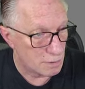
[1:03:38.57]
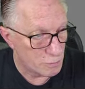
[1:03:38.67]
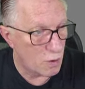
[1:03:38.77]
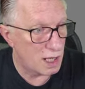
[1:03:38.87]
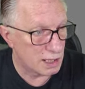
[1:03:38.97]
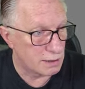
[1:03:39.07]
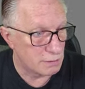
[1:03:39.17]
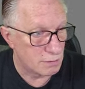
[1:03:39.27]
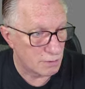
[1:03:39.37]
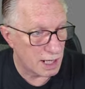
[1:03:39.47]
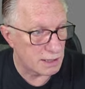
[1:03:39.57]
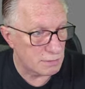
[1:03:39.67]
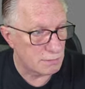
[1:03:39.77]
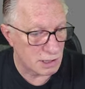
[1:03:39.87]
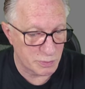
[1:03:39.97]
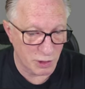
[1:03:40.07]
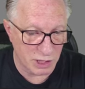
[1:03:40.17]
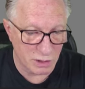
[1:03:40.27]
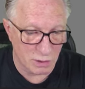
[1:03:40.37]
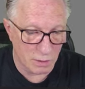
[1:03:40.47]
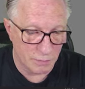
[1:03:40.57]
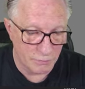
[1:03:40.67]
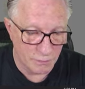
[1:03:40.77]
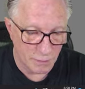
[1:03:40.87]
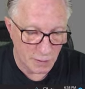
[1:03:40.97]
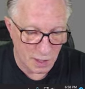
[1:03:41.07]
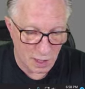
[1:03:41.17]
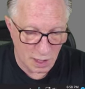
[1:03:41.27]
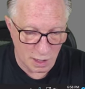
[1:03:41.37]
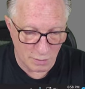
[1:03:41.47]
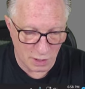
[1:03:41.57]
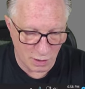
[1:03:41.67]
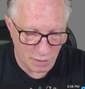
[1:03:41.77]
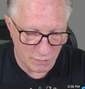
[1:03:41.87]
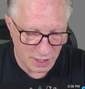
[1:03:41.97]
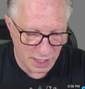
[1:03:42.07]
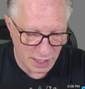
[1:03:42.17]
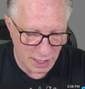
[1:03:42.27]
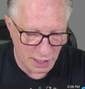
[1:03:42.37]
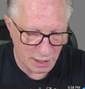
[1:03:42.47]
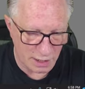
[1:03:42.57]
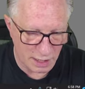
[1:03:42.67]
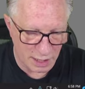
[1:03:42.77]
wallet, right? That's pretty cool. We'll go over here.